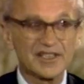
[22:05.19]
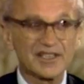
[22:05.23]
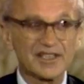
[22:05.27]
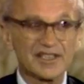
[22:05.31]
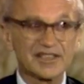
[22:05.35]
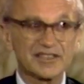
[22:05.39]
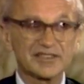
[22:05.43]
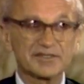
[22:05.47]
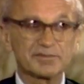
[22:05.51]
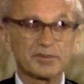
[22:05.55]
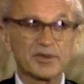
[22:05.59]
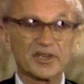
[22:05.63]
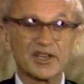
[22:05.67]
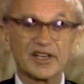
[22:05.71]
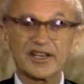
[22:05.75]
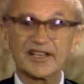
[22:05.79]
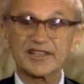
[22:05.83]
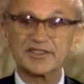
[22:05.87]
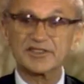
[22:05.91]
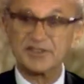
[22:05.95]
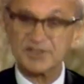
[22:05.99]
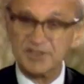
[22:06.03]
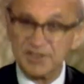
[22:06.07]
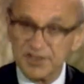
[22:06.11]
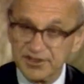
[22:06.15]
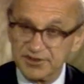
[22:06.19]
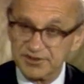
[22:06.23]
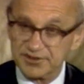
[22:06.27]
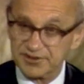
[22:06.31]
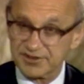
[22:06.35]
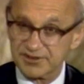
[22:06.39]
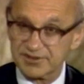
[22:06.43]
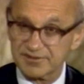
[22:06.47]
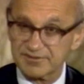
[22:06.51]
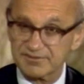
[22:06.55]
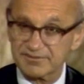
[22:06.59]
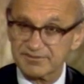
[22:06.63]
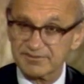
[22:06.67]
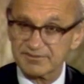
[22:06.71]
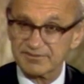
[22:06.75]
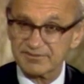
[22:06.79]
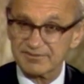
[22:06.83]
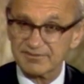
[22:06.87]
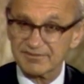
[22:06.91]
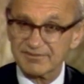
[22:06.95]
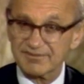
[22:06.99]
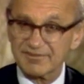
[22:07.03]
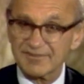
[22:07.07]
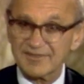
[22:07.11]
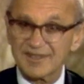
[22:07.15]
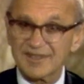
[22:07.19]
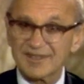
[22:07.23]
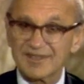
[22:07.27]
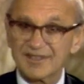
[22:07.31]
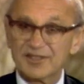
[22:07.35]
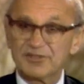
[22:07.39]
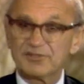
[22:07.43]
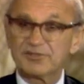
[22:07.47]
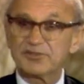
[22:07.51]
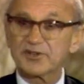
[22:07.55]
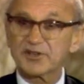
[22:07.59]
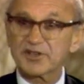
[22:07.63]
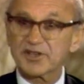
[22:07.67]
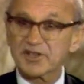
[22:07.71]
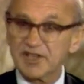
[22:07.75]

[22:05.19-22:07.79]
It's been an excuse for